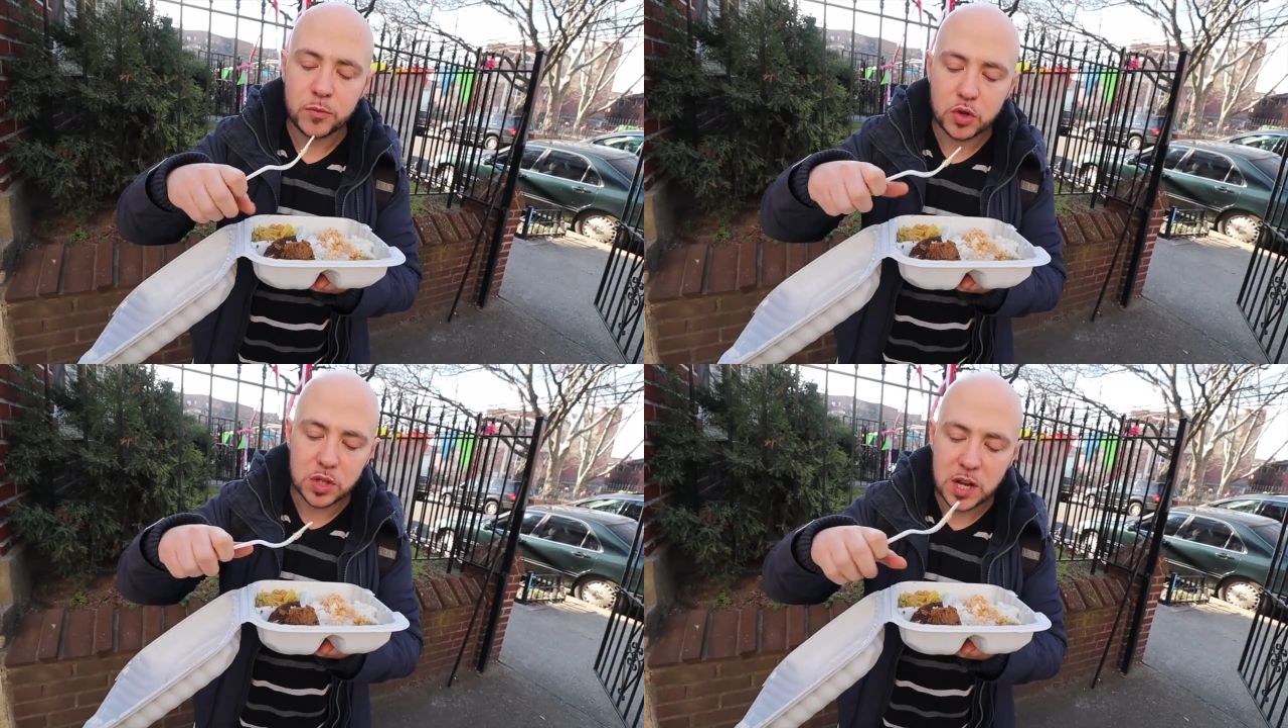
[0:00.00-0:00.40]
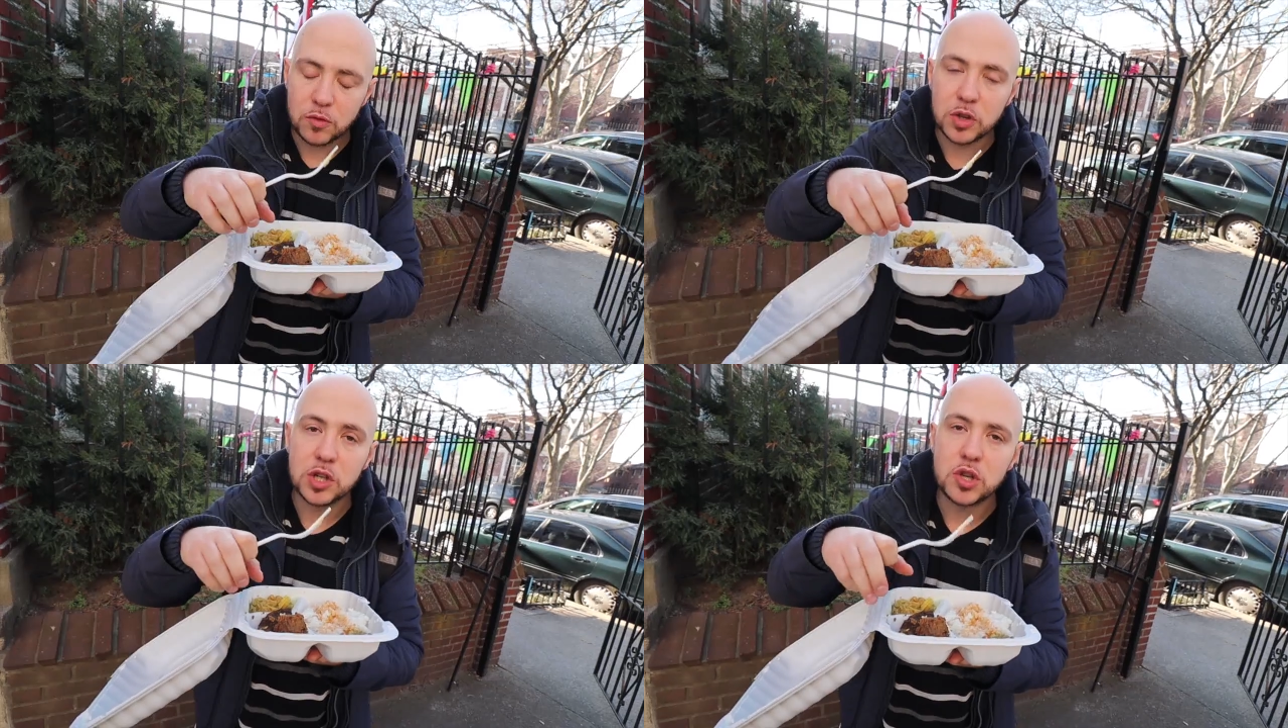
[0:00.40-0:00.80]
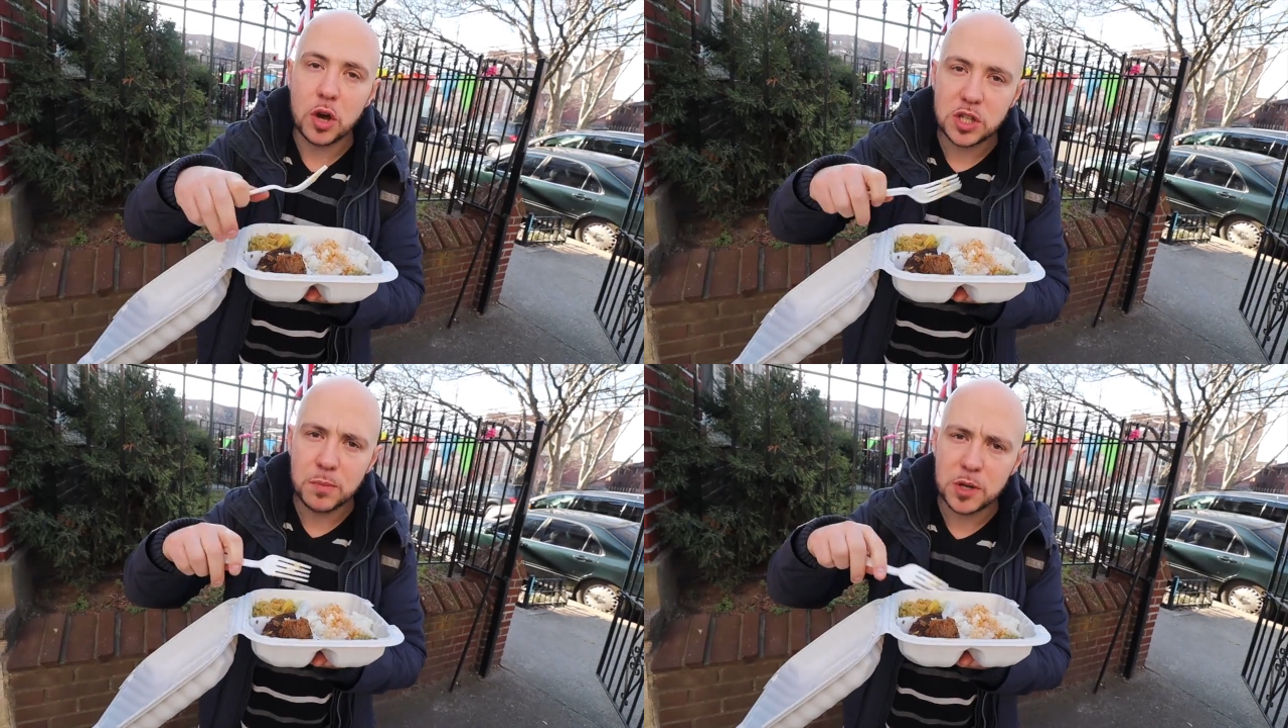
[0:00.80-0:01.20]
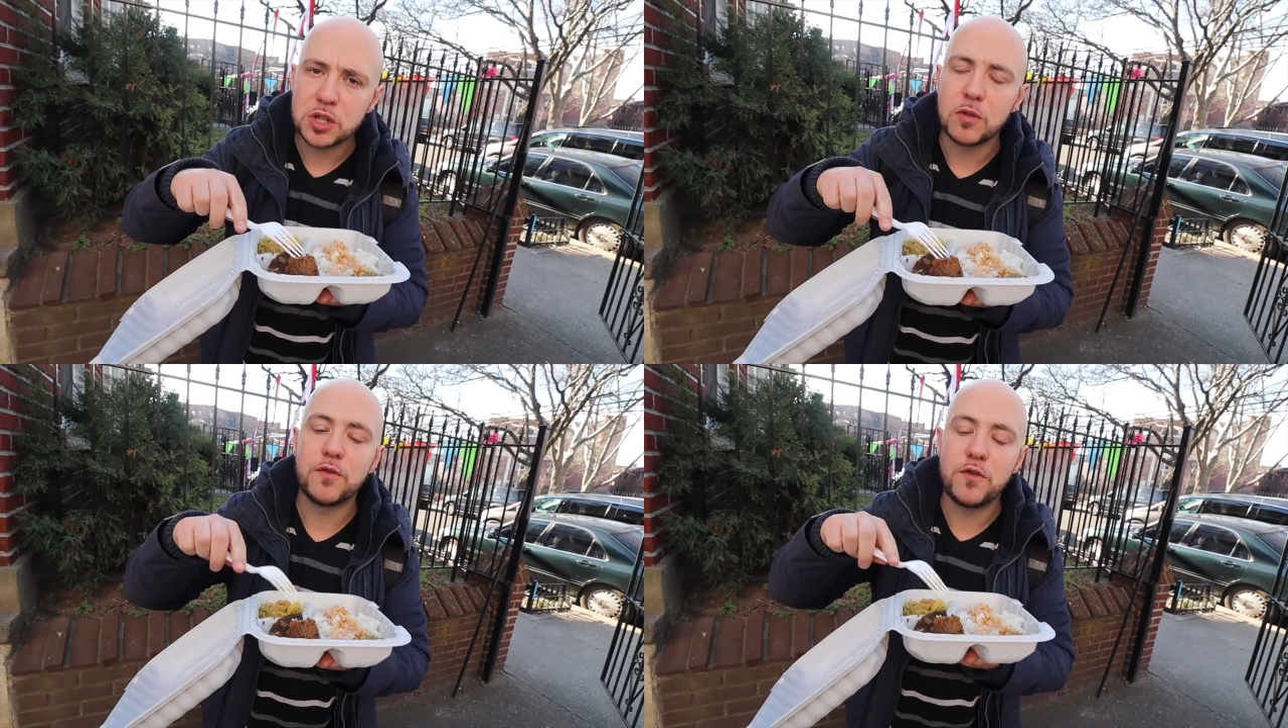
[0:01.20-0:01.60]
So it's not really saucy, but it's
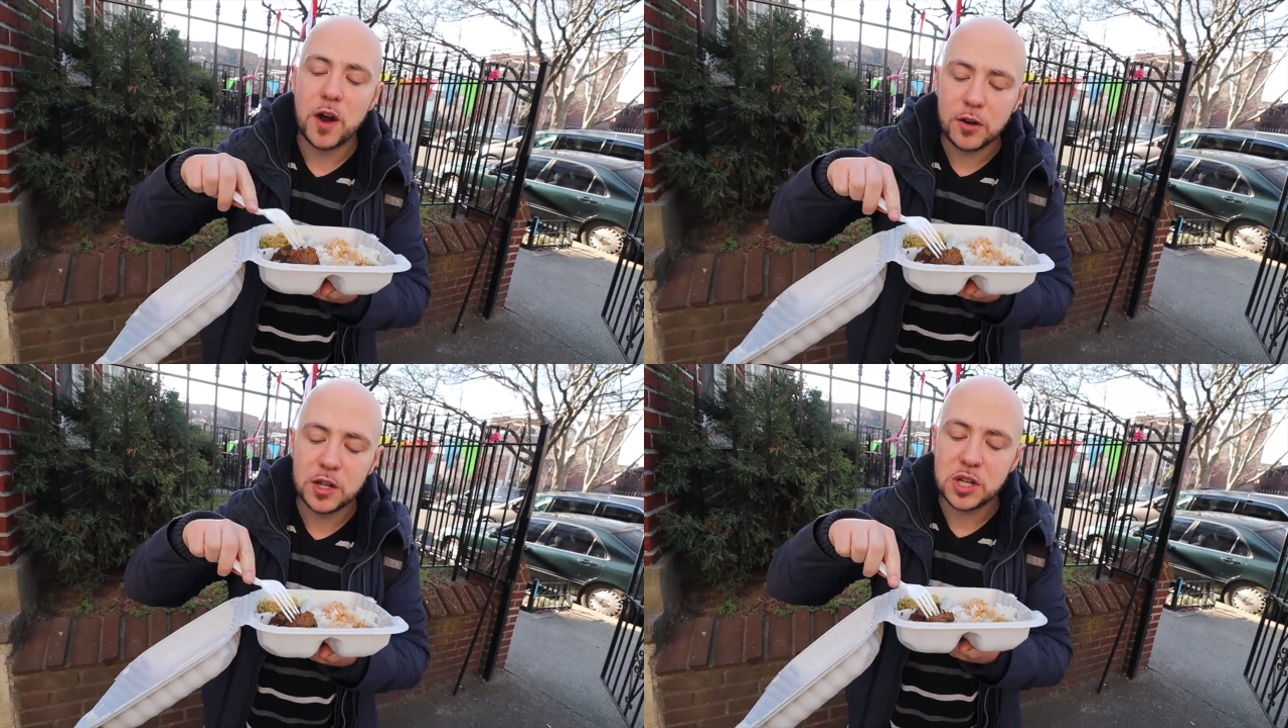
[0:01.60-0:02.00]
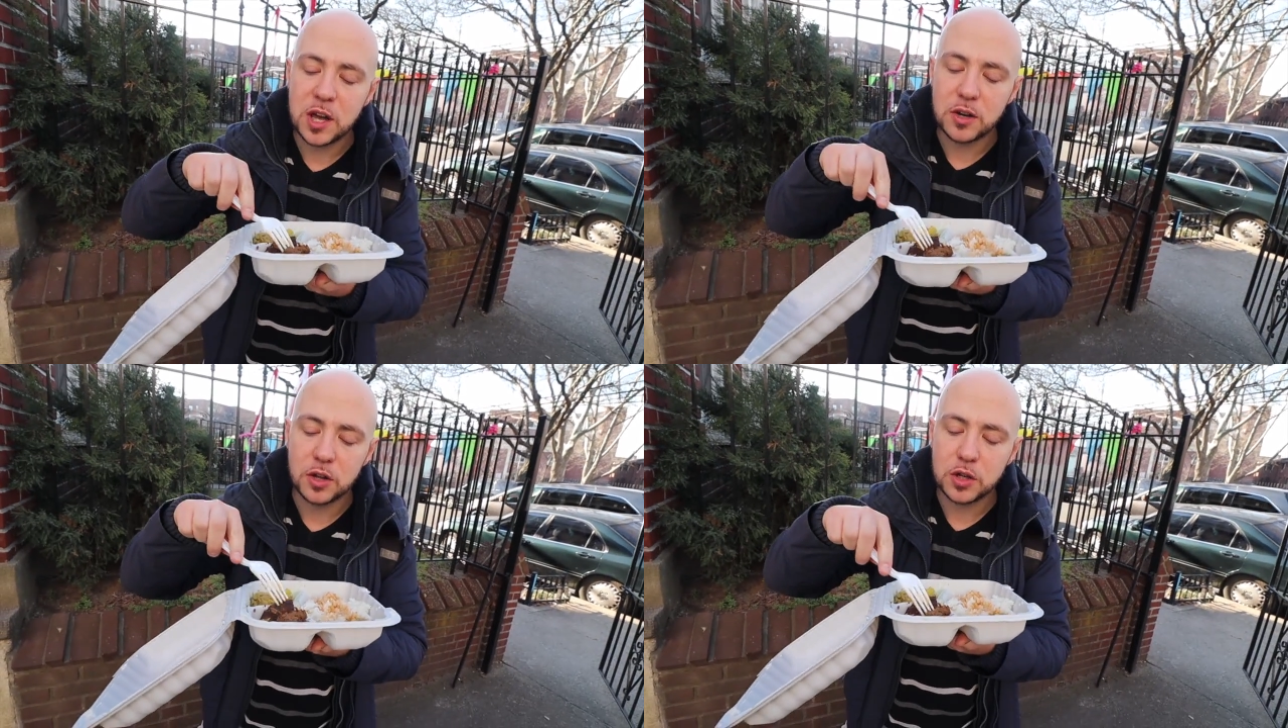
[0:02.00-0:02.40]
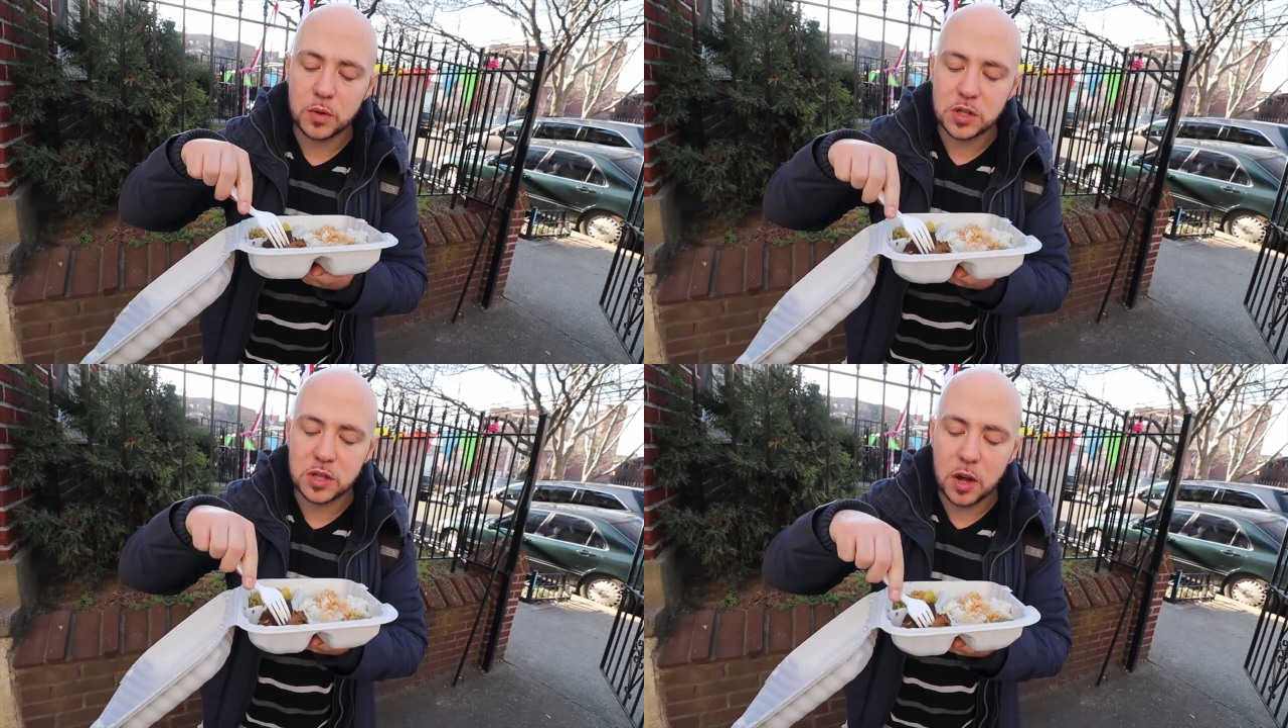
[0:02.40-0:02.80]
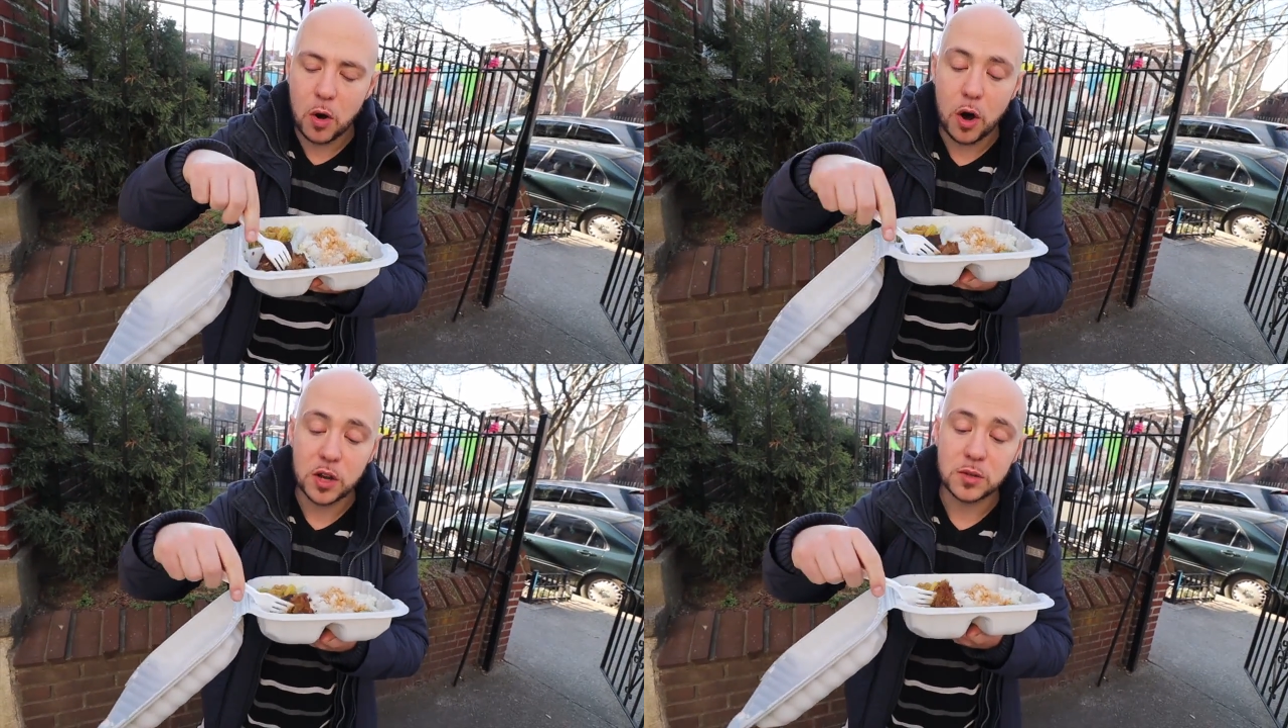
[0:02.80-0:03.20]
still very tender. This one is
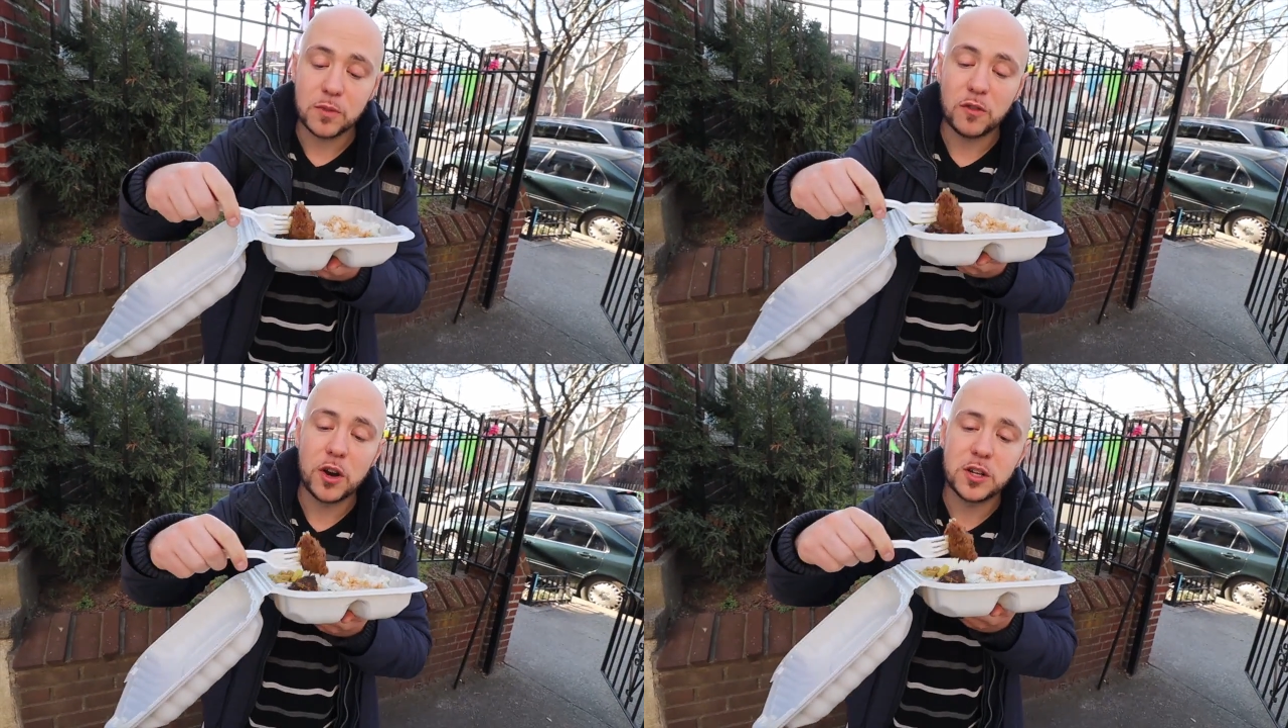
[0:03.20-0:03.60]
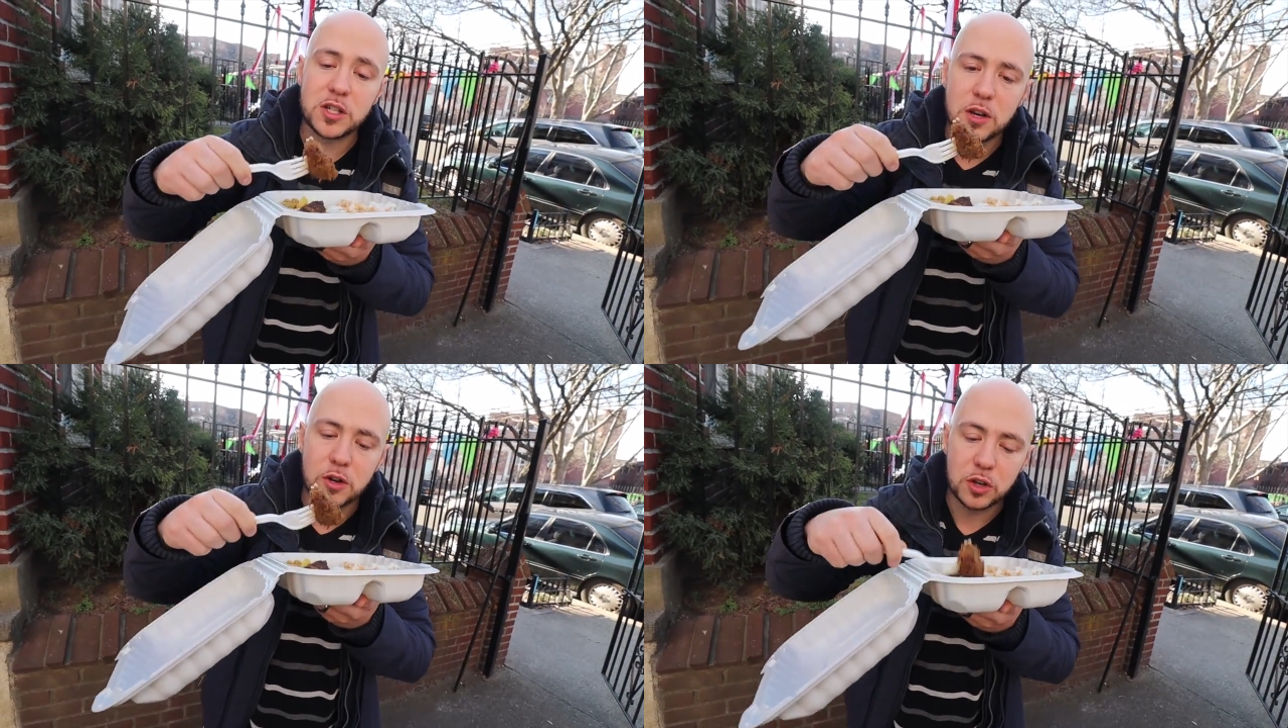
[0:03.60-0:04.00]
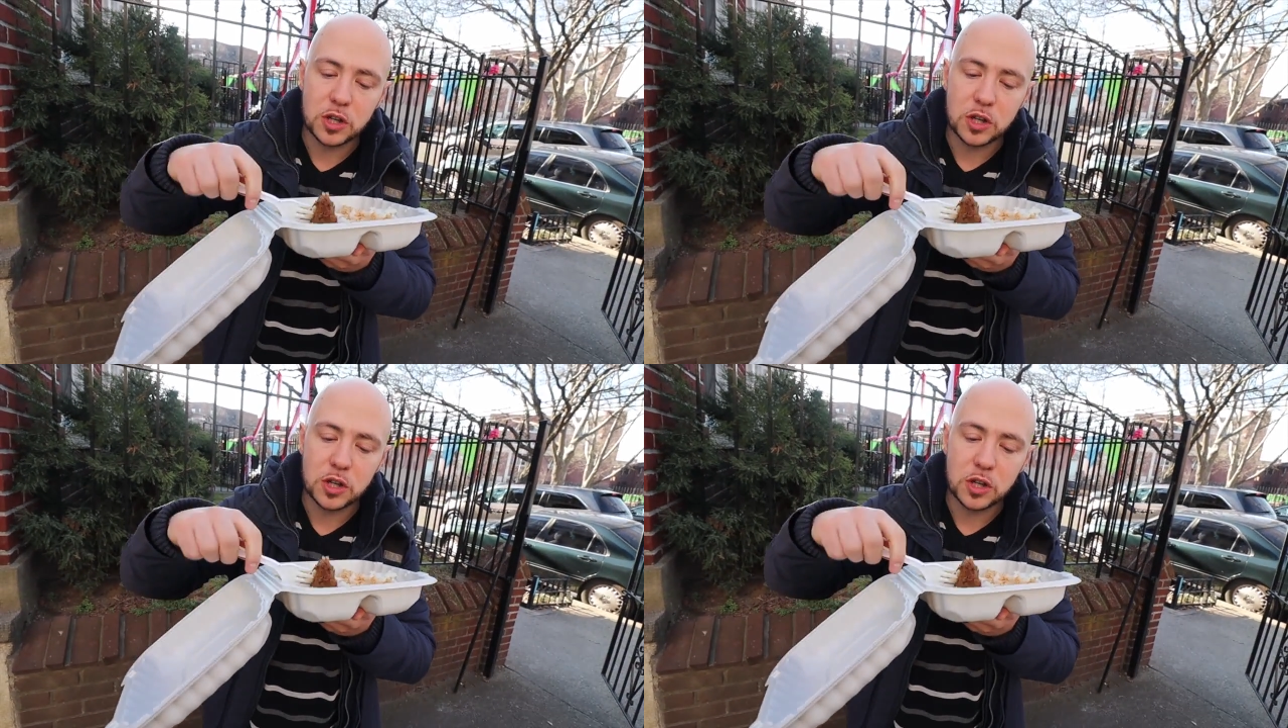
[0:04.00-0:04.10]
awesome, it's very tender.